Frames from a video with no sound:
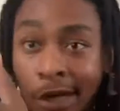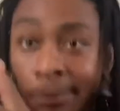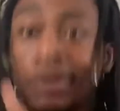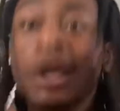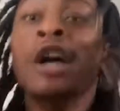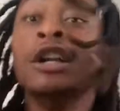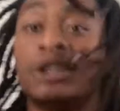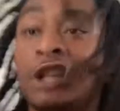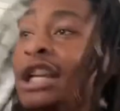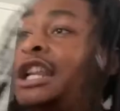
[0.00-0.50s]

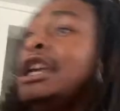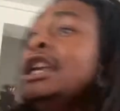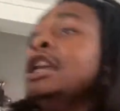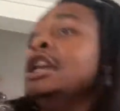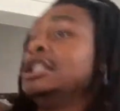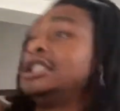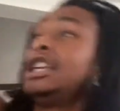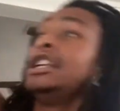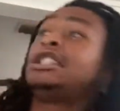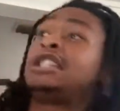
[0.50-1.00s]
them to the
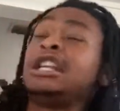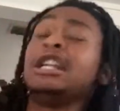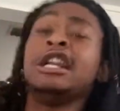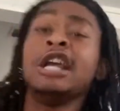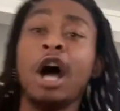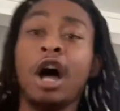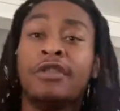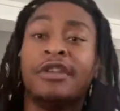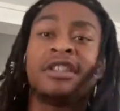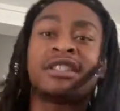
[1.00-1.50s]
to, to the
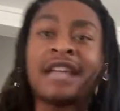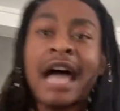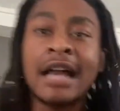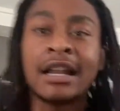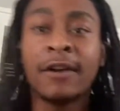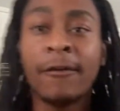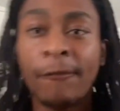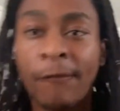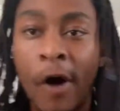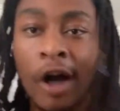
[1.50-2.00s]
other side
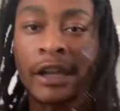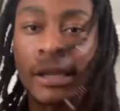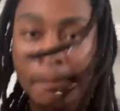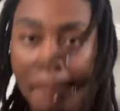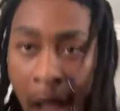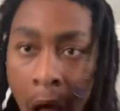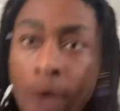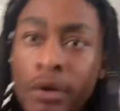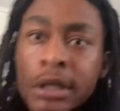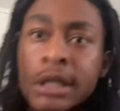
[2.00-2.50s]
of the fucking
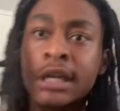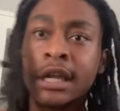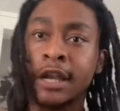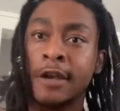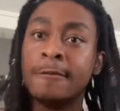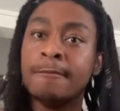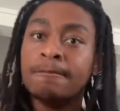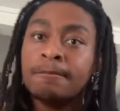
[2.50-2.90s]
mountain.